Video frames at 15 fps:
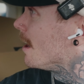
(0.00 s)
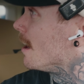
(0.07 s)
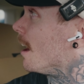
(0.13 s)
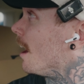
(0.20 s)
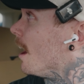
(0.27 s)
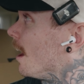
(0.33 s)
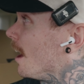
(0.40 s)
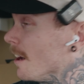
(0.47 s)

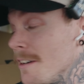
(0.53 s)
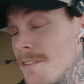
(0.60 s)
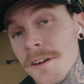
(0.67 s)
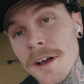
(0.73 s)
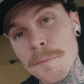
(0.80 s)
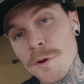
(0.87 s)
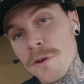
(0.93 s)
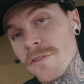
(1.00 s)
I
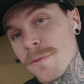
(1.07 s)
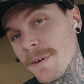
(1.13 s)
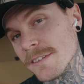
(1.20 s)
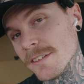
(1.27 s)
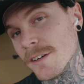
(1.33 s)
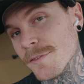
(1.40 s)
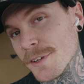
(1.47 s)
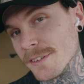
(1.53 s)
proved to
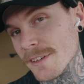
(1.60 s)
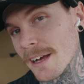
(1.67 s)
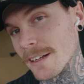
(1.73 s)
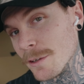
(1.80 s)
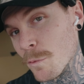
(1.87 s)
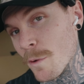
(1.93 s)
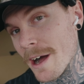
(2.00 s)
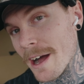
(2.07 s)
myself
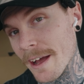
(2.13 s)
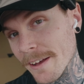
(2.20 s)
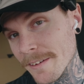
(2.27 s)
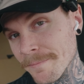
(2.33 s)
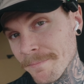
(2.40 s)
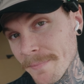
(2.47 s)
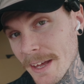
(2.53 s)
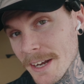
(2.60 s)
exactly why
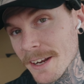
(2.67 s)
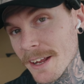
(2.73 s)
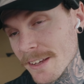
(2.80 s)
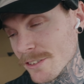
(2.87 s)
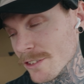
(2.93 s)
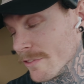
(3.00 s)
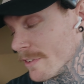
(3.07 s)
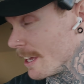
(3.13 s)
I need an
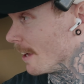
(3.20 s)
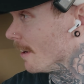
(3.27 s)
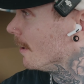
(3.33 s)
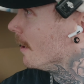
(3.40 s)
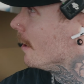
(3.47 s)
SUV,